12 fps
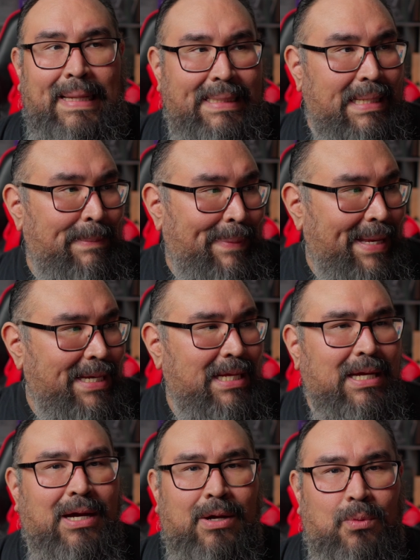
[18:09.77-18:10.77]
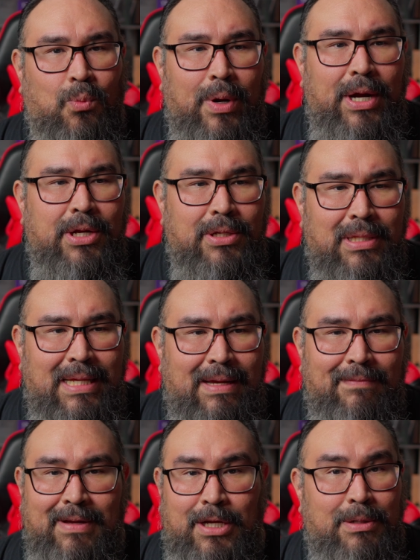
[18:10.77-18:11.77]
Depending on where you
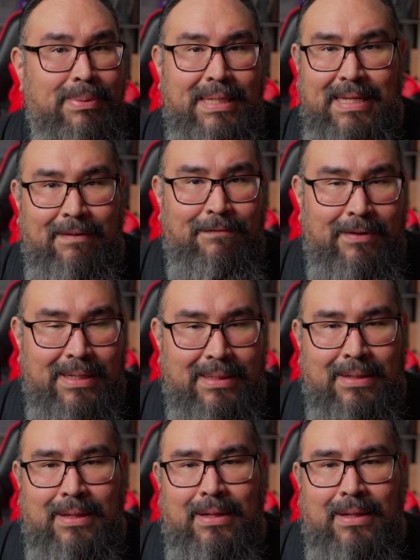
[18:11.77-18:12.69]
live, it could be different.